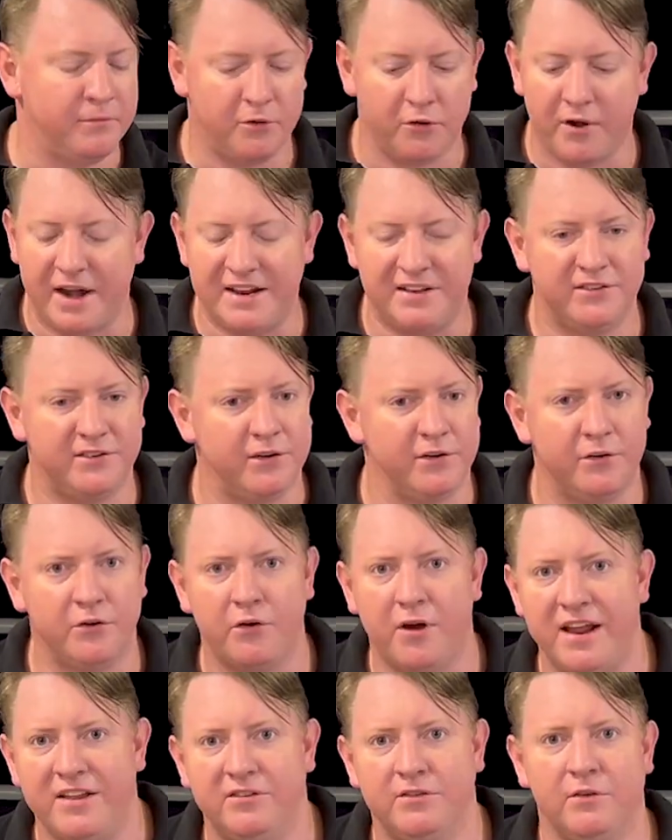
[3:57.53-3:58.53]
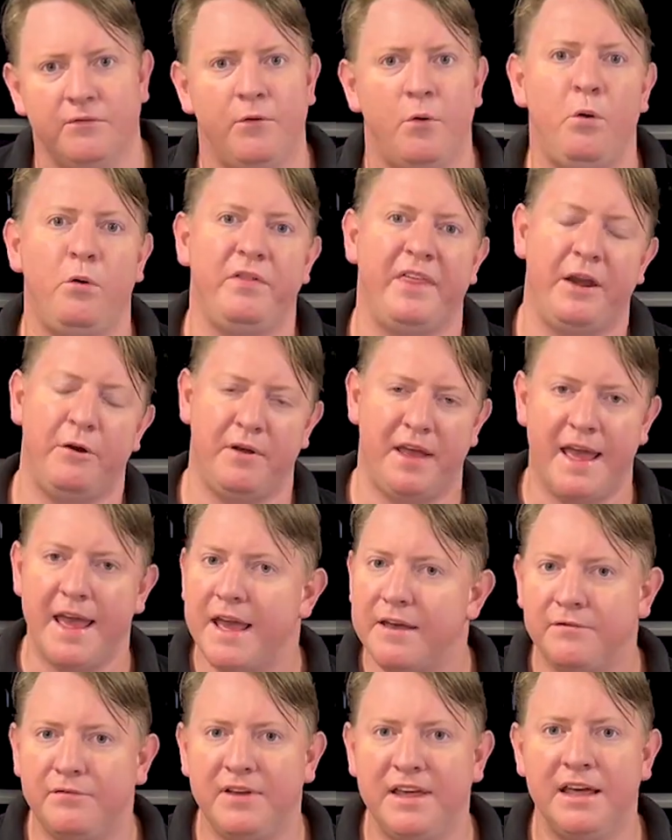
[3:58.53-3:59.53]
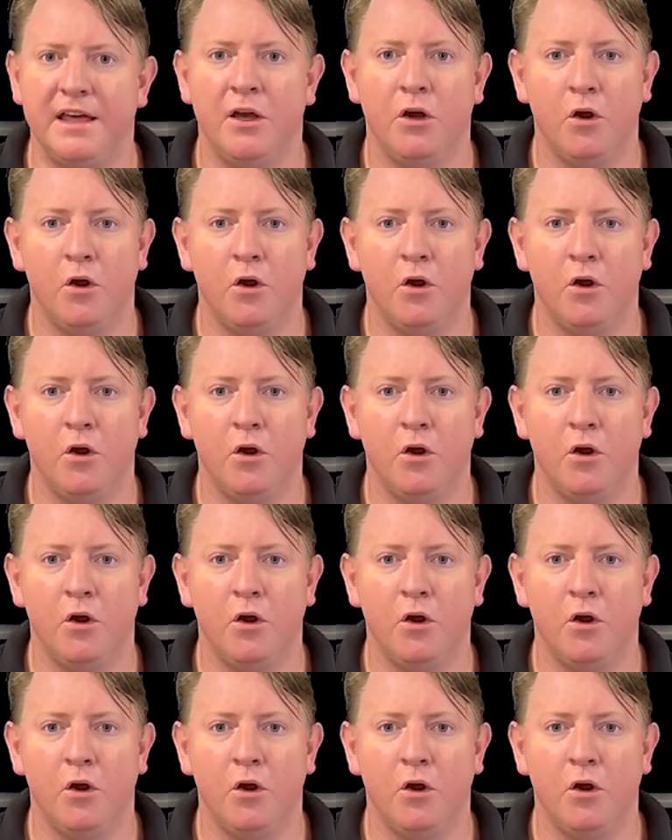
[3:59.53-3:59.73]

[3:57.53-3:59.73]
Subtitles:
crates and crates of all their heavy